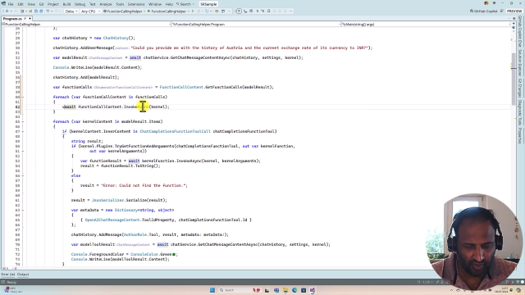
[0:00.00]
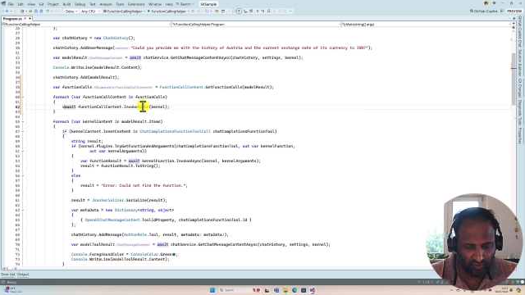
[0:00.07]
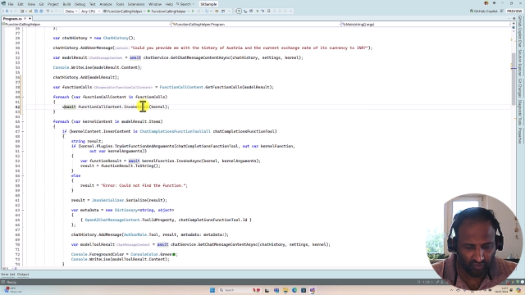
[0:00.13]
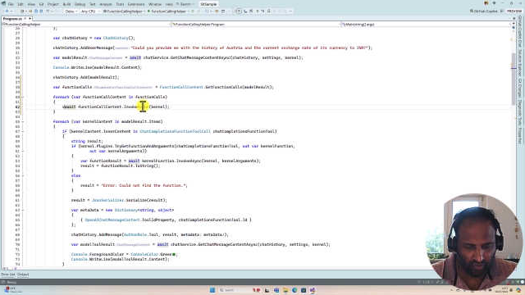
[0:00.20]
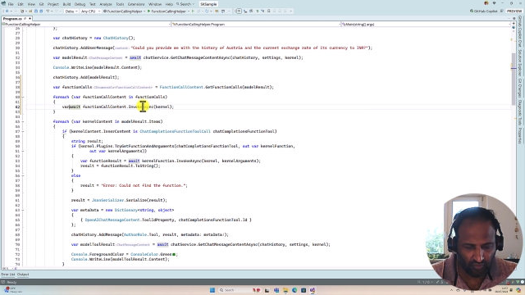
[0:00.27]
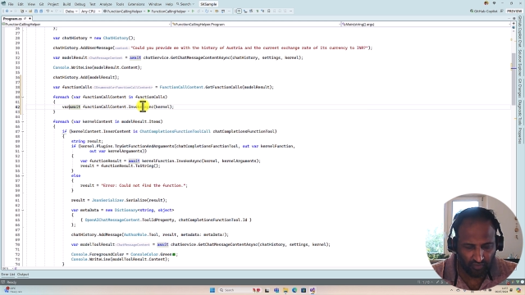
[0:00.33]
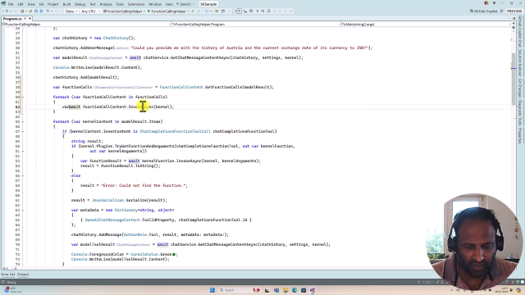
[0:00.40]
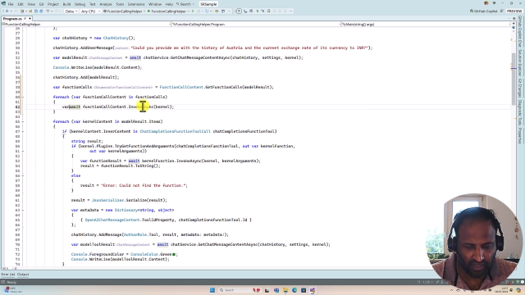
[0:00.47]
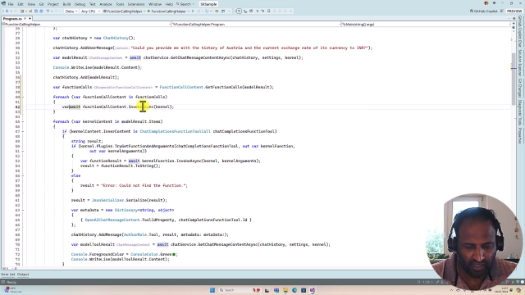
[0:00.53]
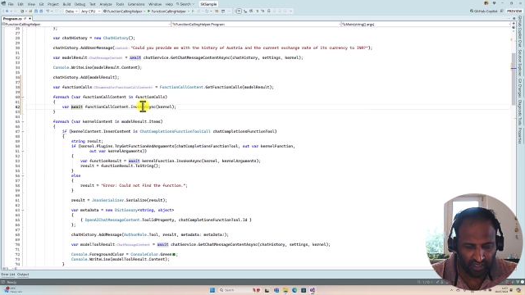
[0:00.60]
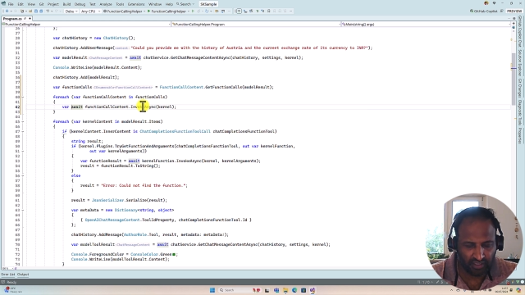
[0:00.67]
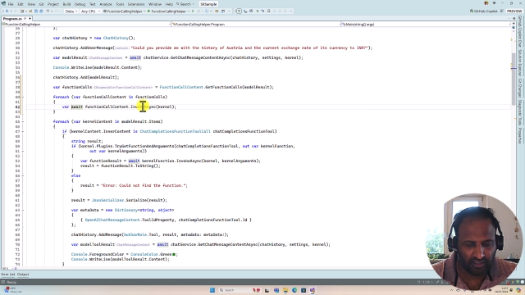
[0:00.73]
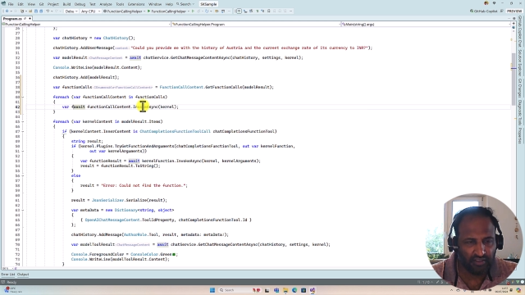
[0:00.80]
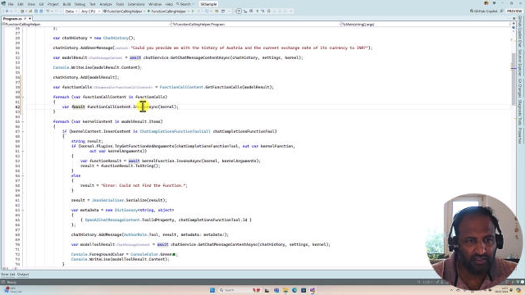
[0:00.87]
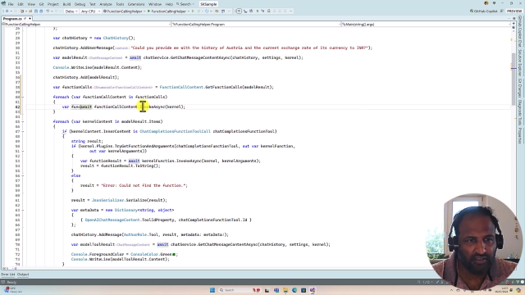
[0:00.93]
So where
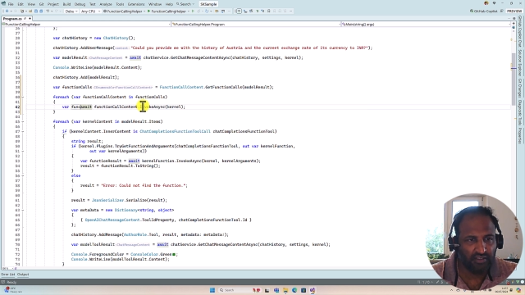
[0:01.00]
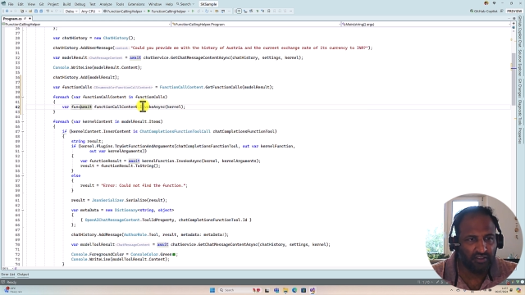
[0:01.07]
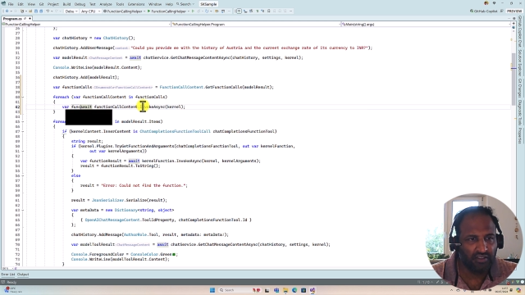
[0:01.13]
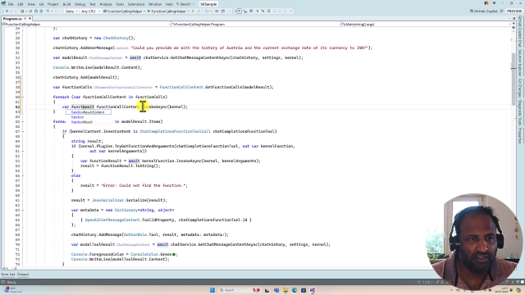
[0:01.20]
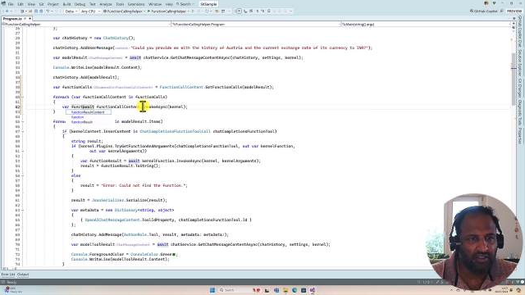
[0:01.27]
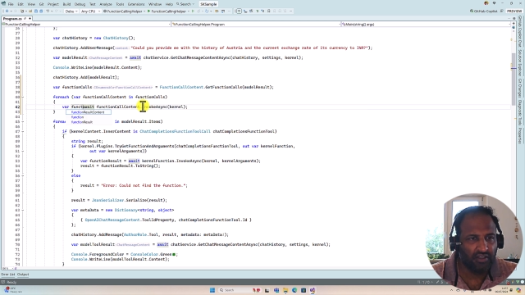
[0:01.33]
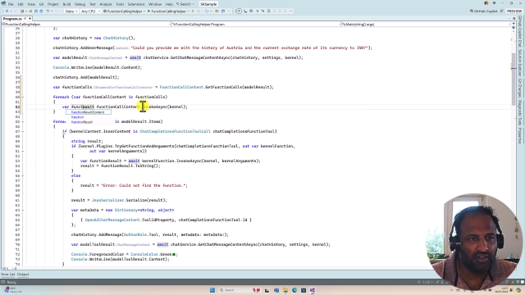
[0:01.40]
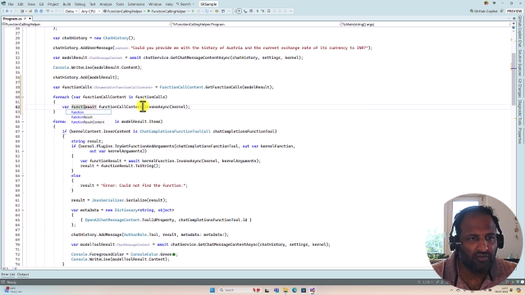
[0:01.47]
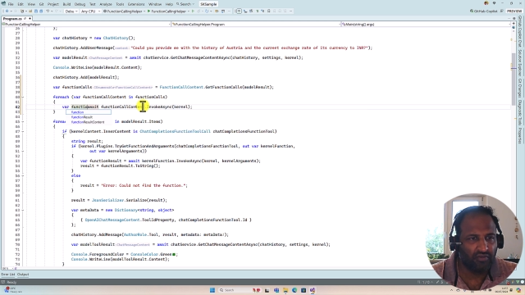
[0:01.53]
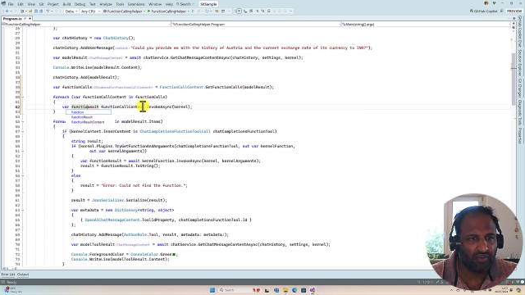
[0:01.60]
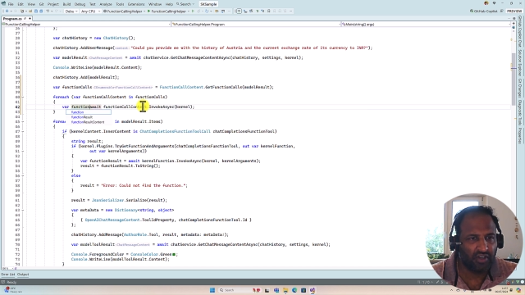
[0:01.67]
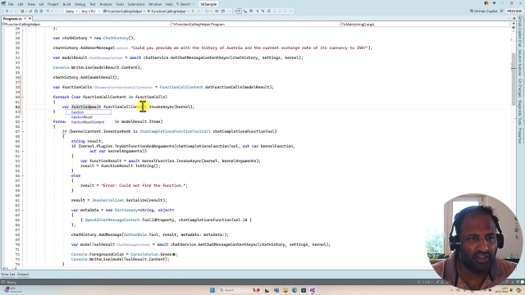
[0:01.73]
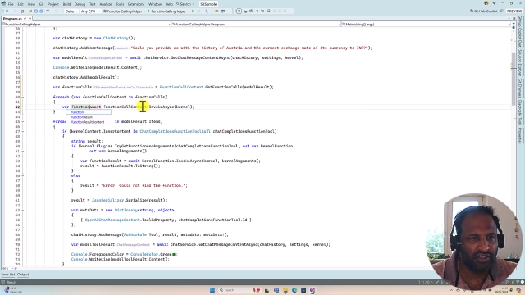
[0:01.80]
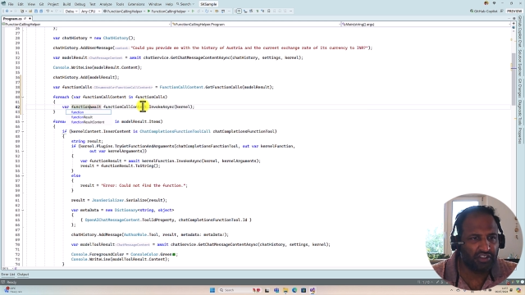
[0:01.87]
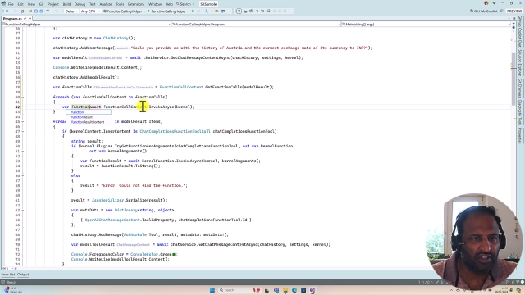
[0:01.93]

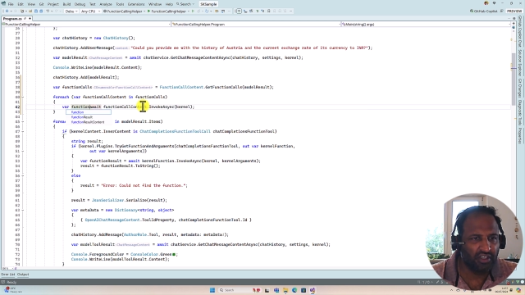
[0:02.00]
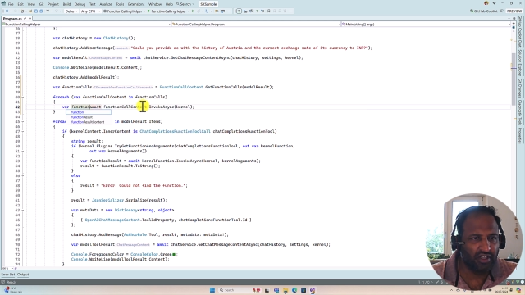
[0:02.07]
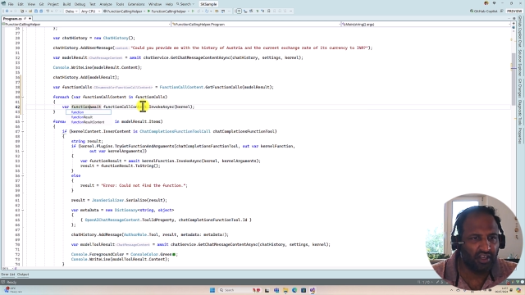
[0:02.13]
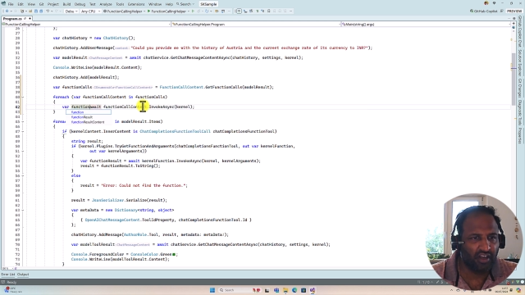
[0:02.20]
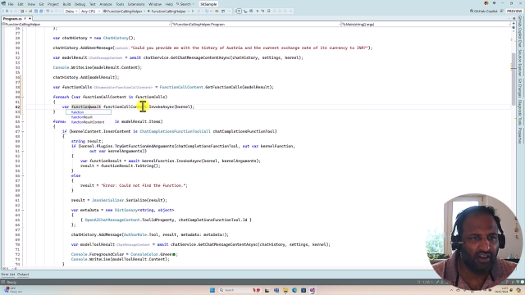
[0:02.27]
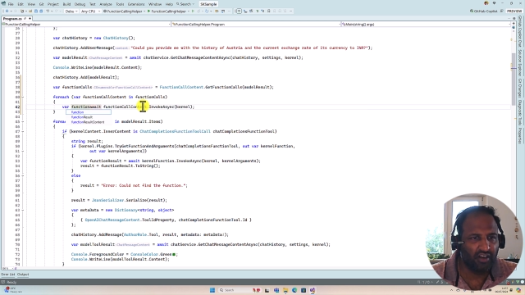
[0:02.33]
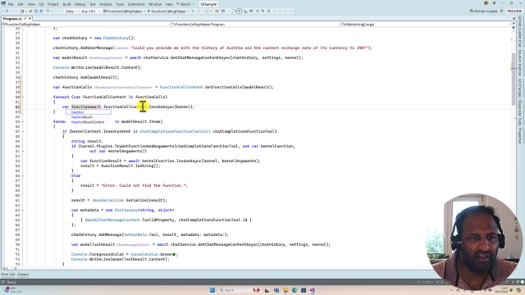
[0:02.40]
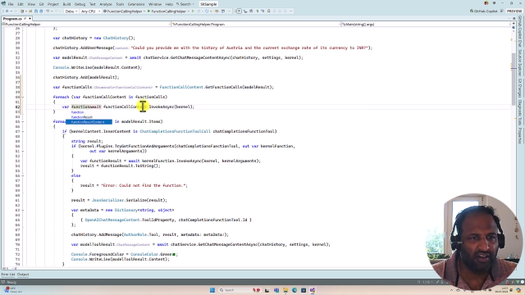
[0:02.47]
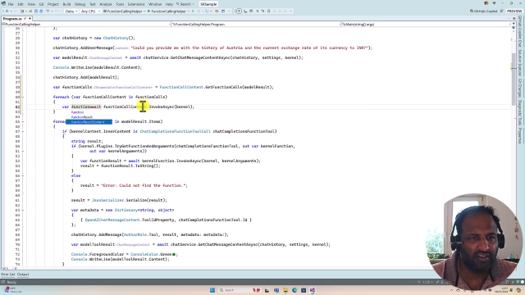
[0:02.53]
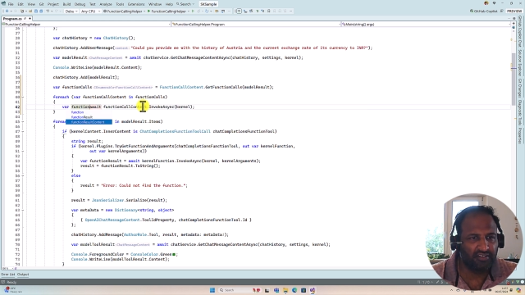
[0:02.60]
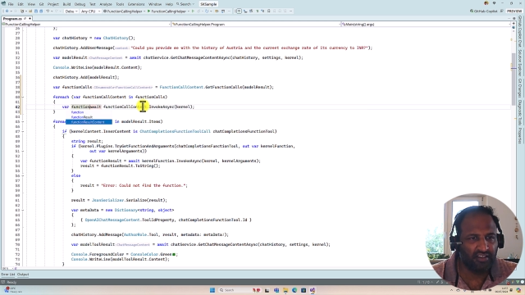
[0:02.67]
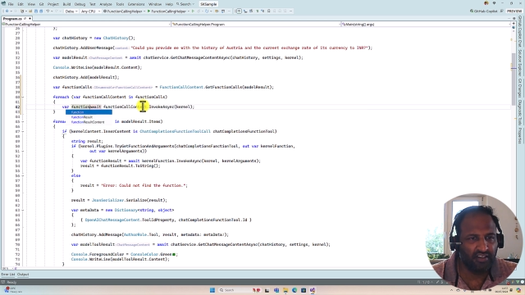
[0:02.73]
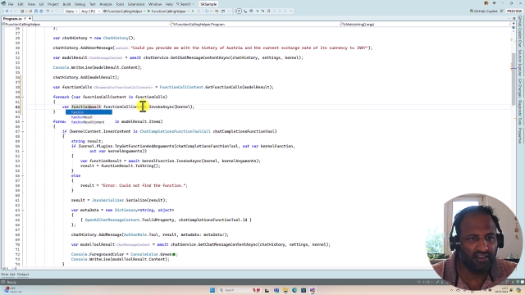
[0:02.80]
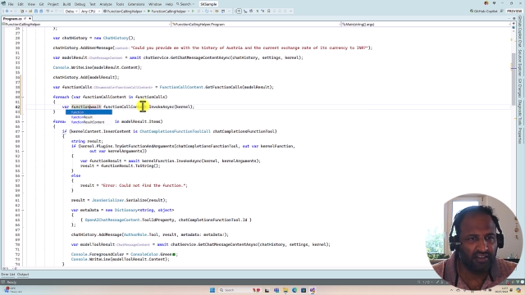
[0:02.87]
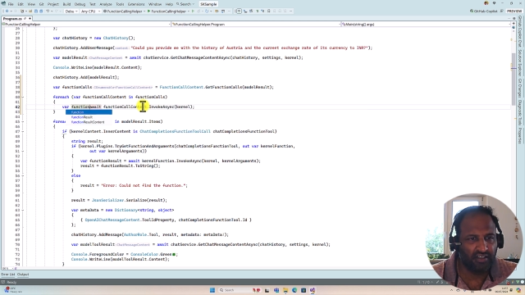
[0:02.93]
function call
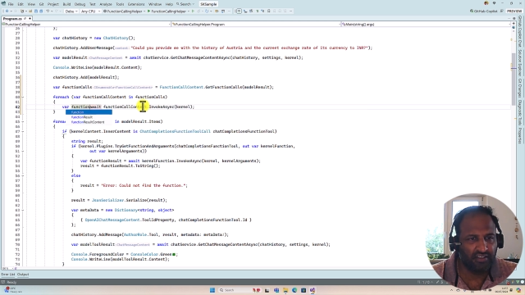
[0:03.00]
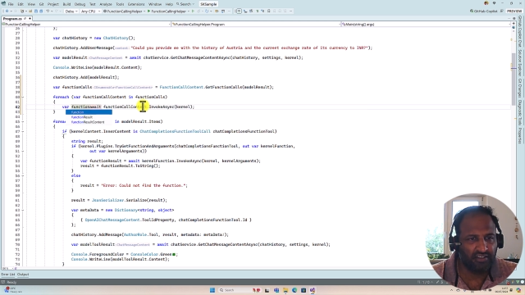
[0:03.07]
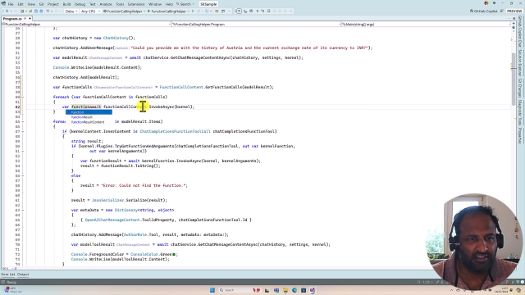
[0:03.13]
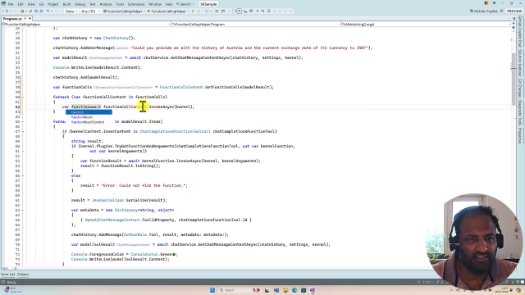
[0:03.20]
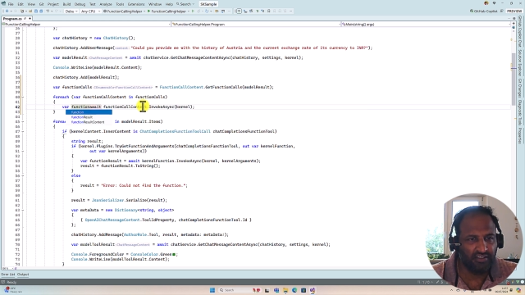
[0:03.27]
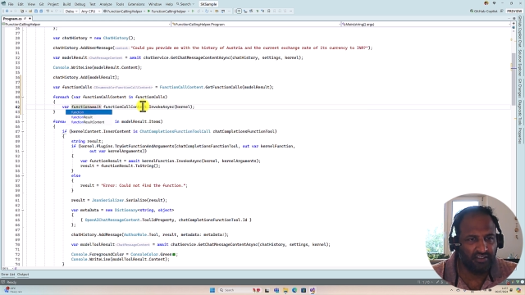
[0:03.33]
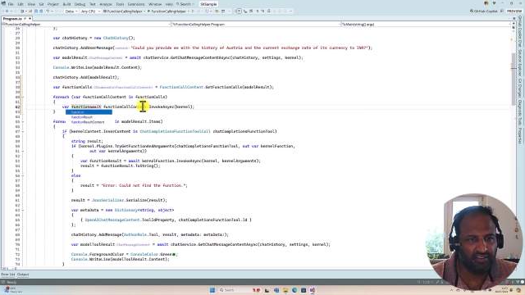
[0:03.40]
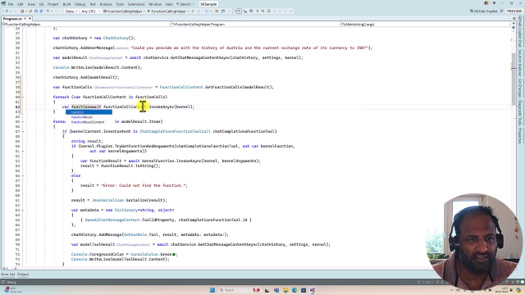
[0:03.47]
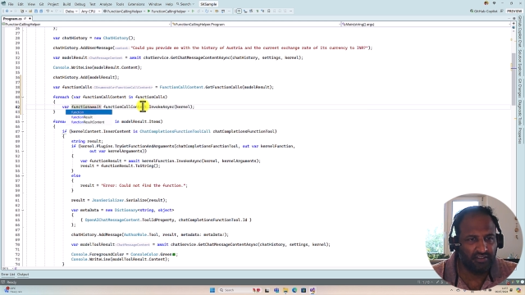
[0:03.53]
result content,